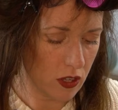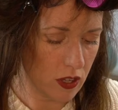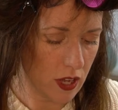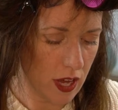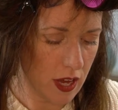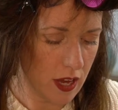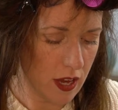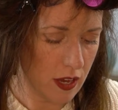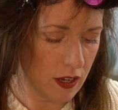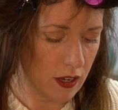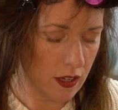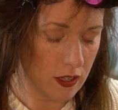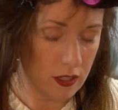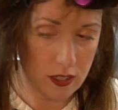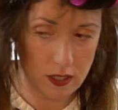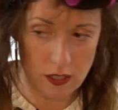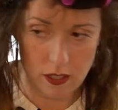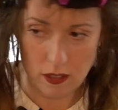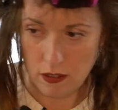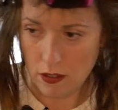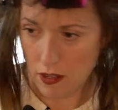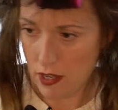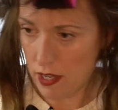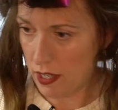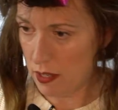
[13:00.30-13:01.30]
like a
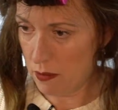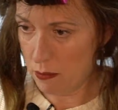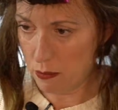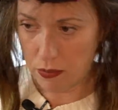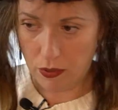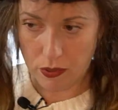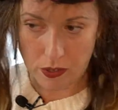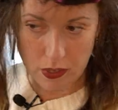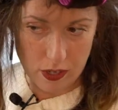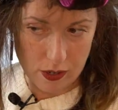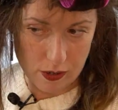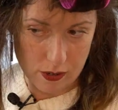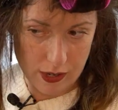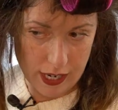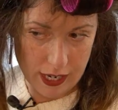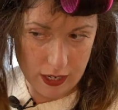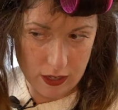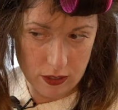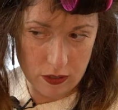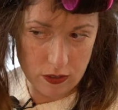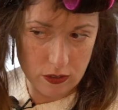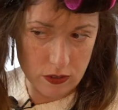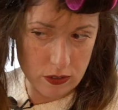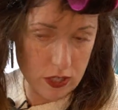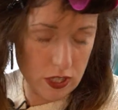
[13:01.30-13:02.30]
salon
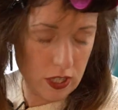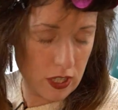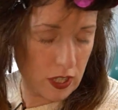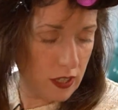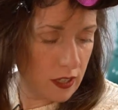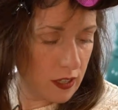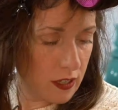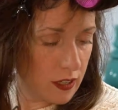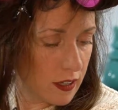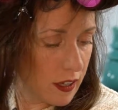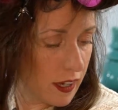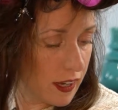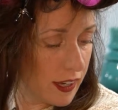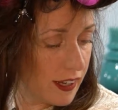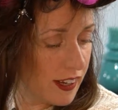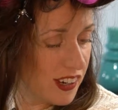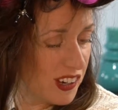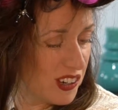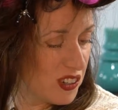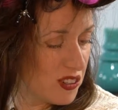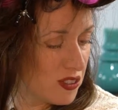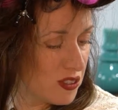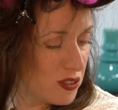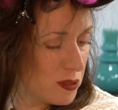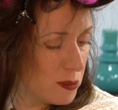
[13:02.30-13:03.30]
blowout, I
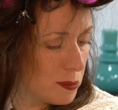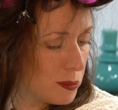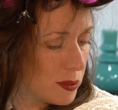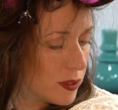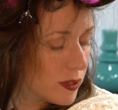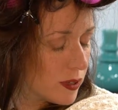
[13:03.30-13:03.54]
hope.